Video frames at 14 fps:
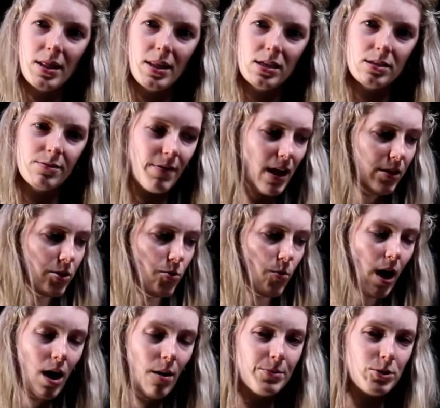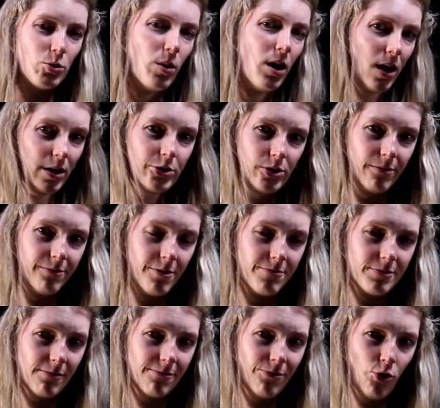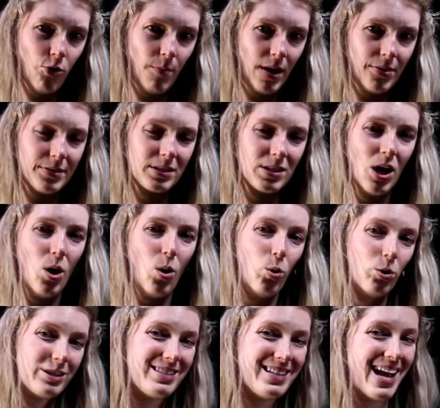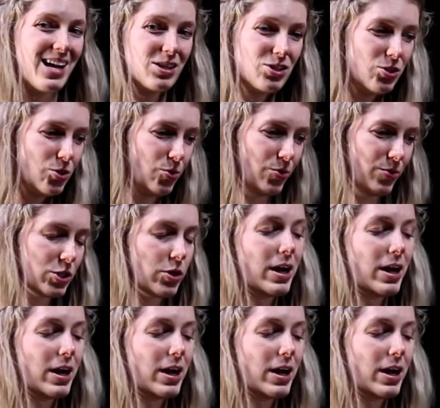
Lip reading: this value up to 154 months or down to,